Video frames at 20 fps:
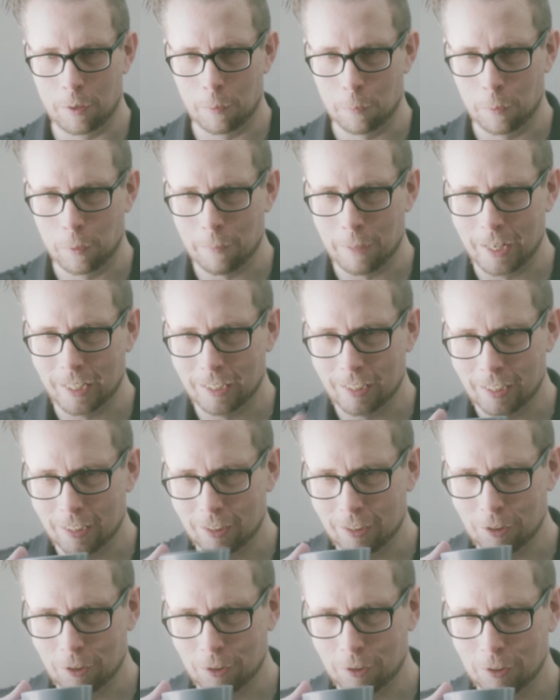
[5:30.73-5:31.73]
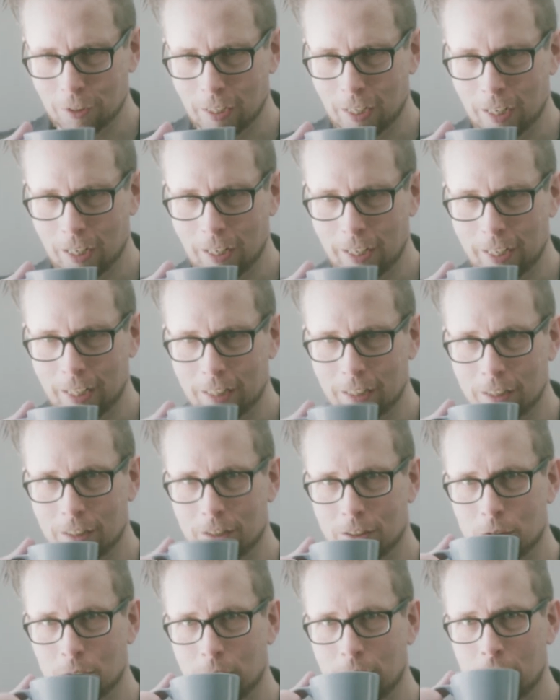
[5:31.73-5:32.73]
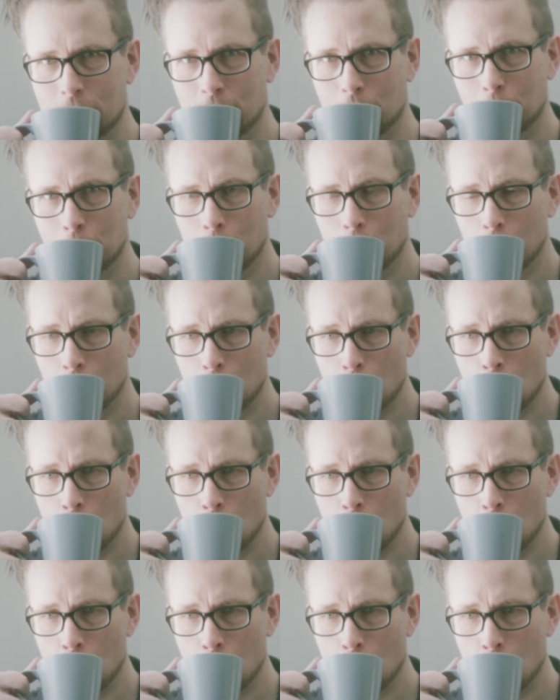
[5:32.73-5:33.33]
we went into a little street shop